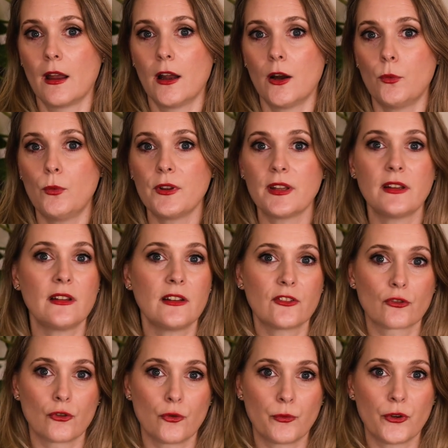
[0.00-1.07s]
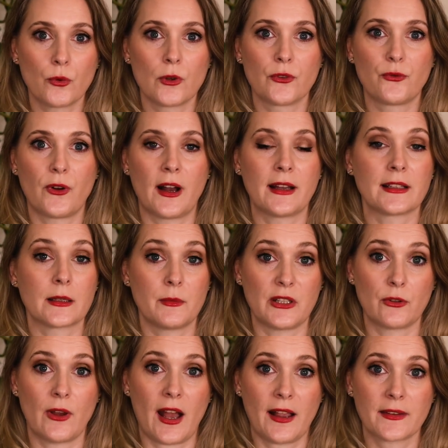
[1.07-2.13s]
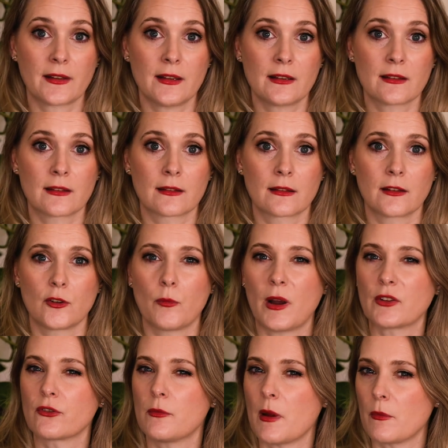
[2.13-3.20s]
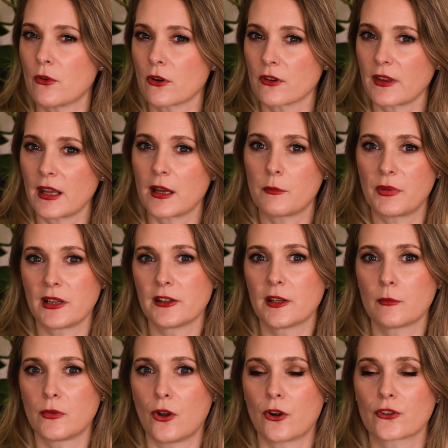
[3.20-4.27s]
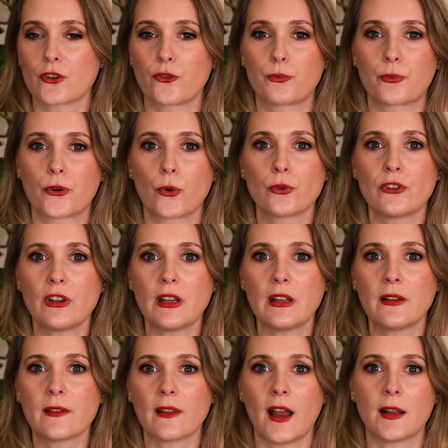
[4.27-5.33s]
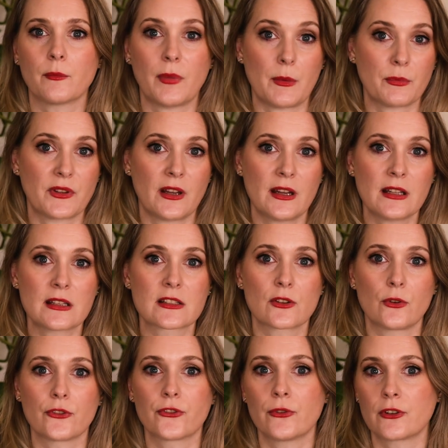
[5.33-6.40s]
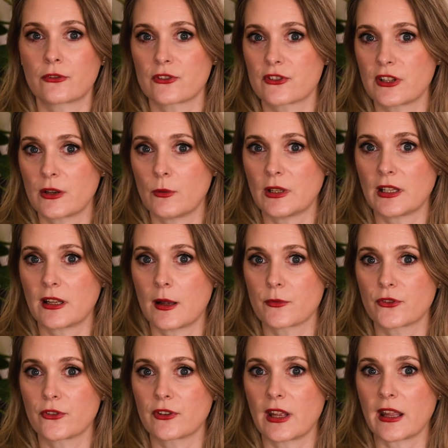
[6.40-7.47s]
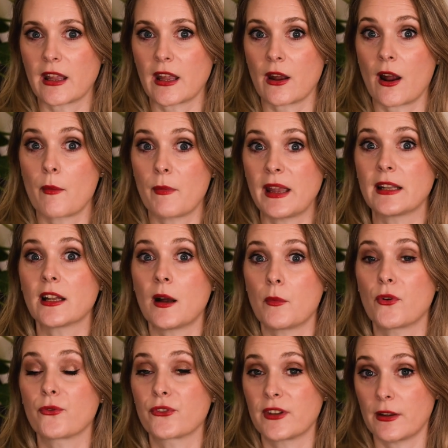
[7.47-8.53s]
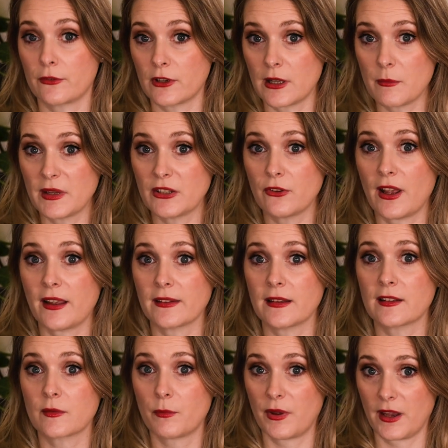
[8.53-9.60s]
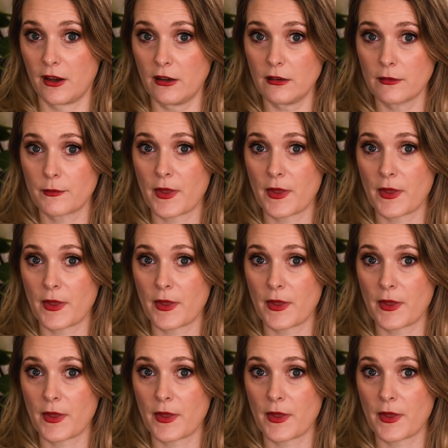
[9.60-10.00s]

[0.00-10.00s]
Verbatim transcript: Within this group you will find amino acids. You might remember they are building blocks of proteins, and peptides, also interesting when it comes to skincare, are made up of several amino acids paired.